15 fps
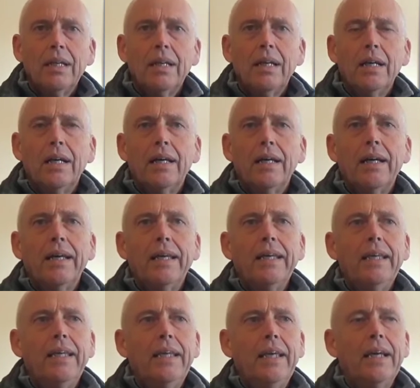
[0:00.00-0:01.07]

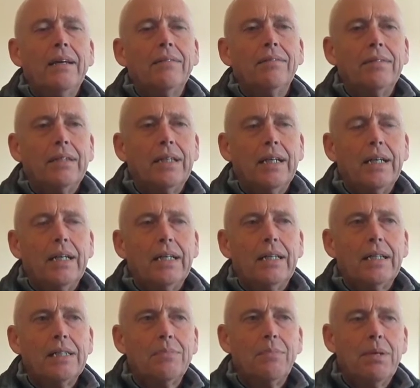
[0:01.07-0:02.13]
I
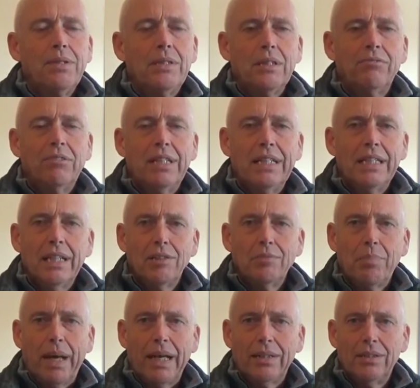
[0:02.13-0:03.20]
suppose it really goes
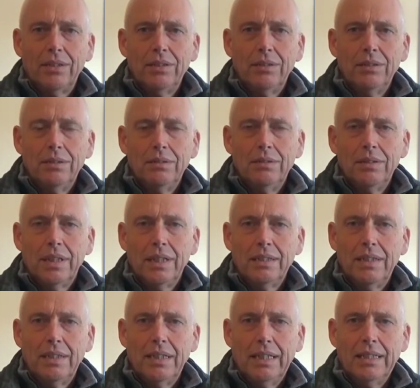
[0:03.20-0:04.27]
back to
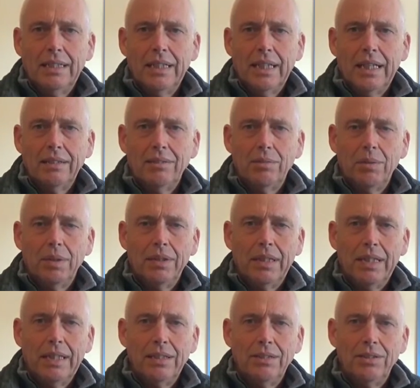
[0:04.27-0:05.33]
1988 when
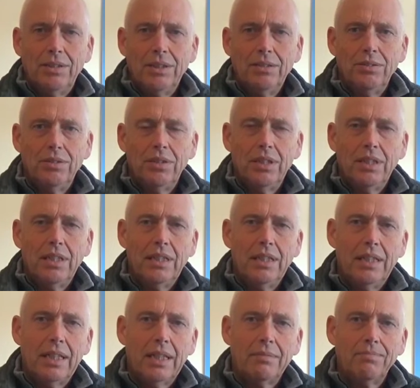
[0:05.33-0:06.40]
they introduced
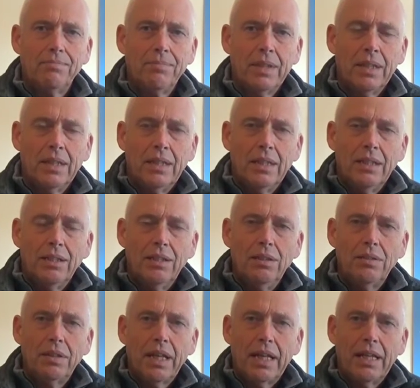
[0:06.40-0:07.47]
the
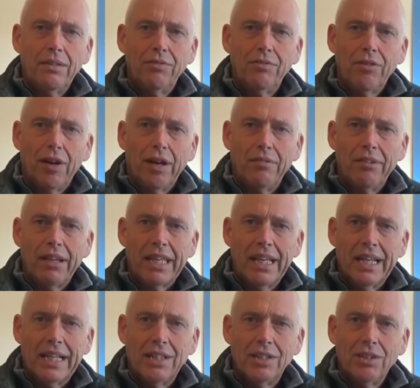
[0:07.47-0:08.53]
UK fire
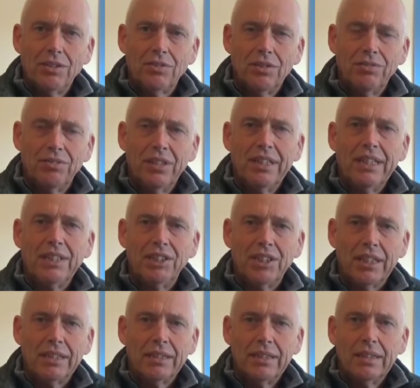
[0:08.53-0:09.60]
regulations for furniture.